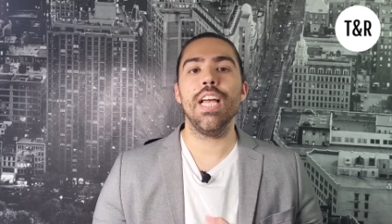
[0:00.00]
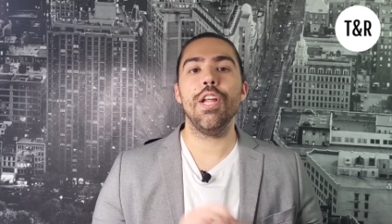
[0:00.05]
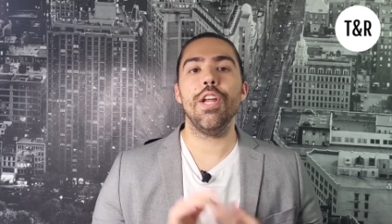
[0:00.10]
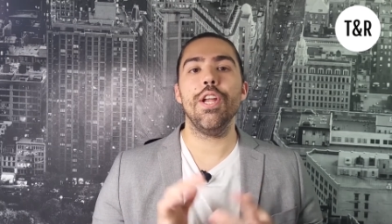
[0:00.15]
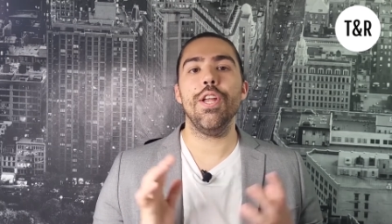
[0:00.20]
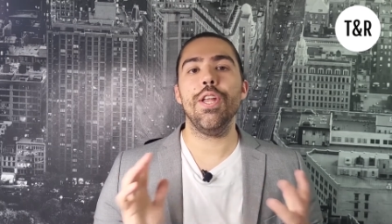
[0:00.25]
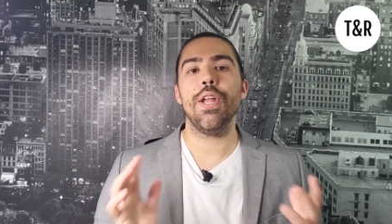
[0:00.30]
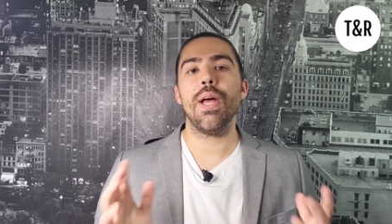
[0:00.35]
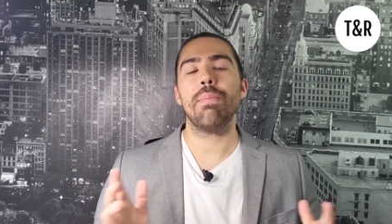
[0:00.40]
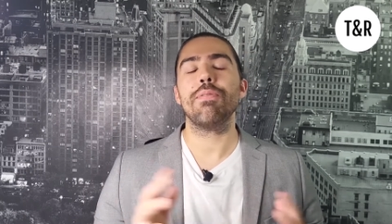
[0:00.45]

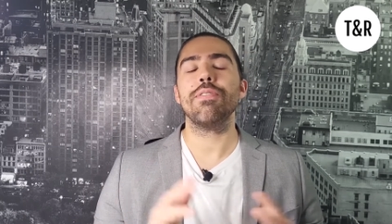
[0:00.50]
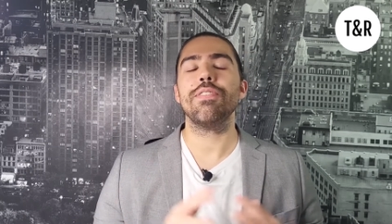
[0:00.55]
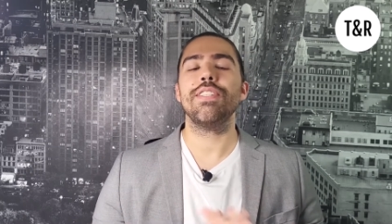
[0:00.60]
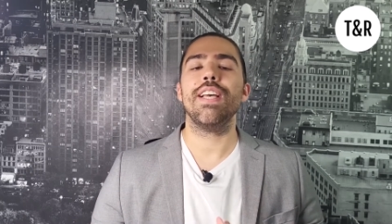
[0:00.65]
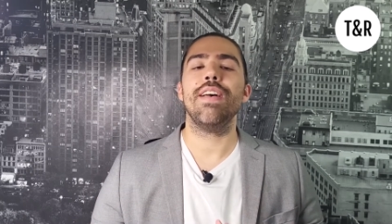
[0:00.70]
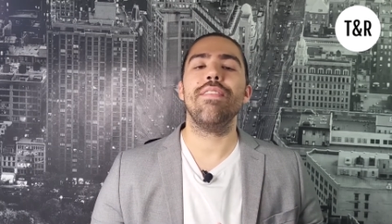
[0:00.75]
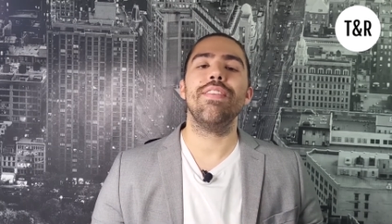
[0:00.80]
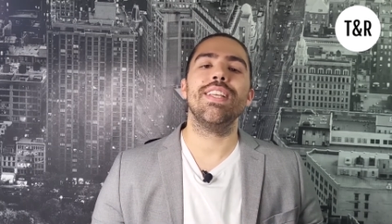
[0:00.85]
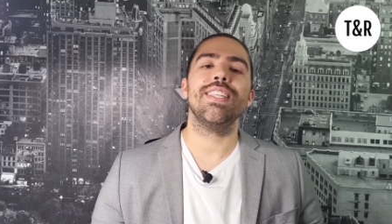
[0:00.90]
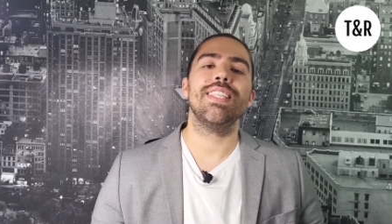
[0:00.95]
Number seven
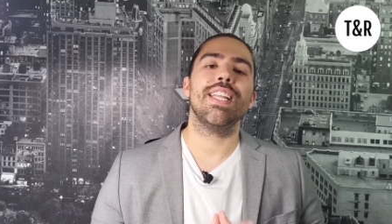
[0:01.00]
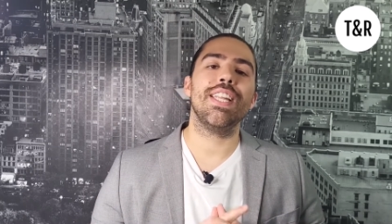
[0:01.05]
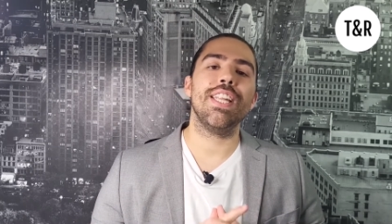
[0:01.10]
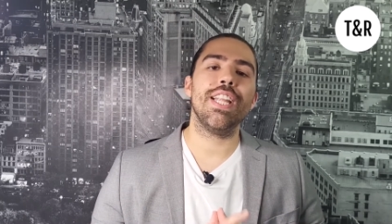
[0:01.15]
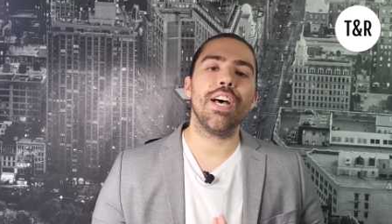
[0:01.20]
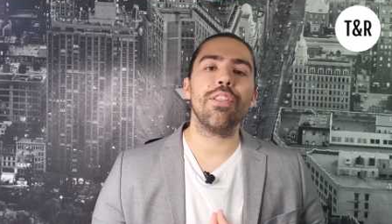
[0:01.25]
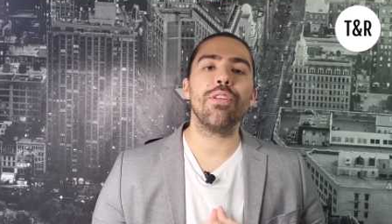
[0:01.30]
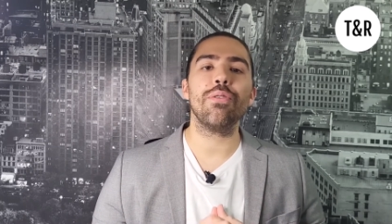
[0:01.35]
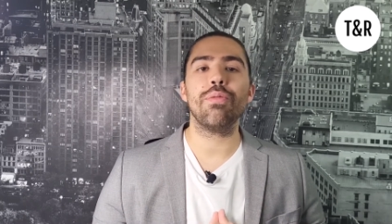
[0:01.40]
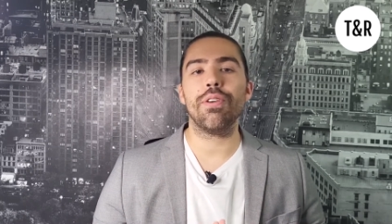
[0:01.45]
is another
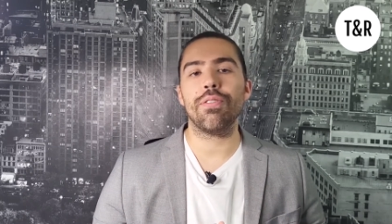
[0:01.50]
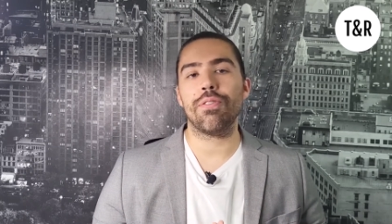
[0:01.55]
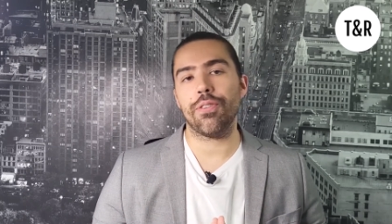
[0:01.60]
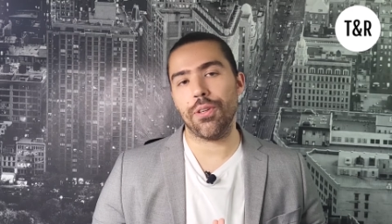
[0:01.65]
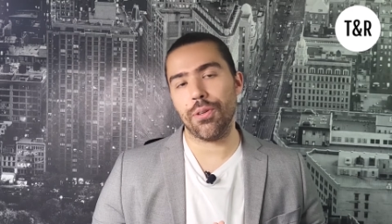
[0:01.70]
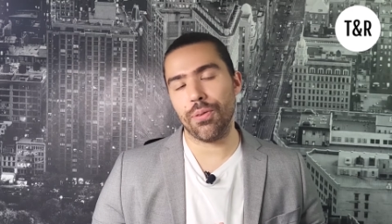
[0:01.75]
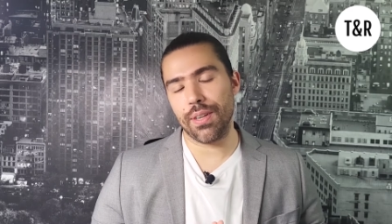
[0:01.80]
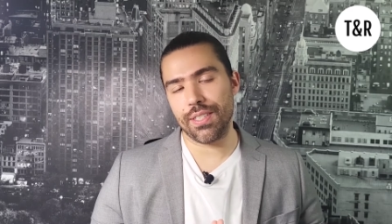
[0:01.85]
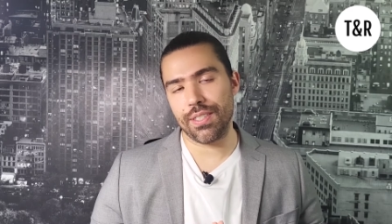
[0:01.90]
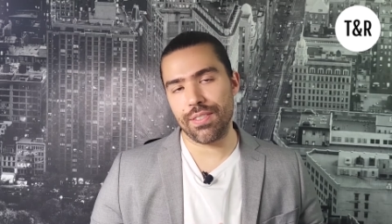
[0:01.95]
one for
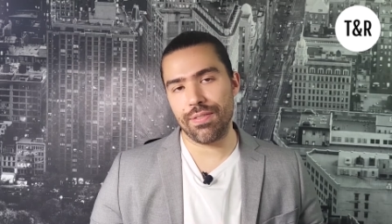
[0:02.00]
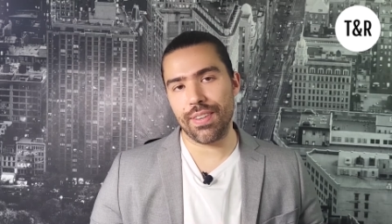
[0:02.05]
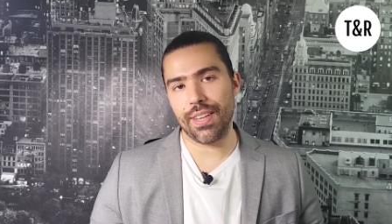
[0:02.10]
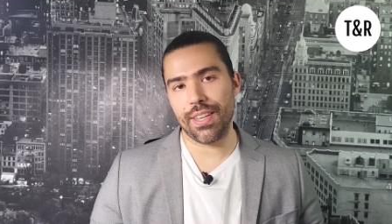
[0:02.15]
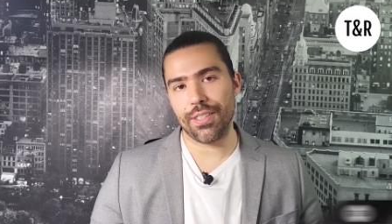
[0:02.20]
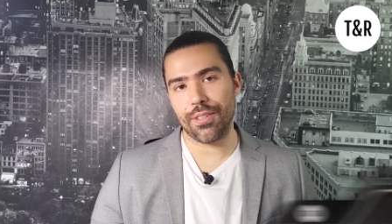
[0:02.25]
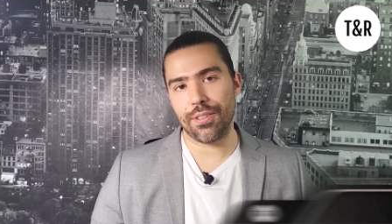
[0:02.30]
US investors.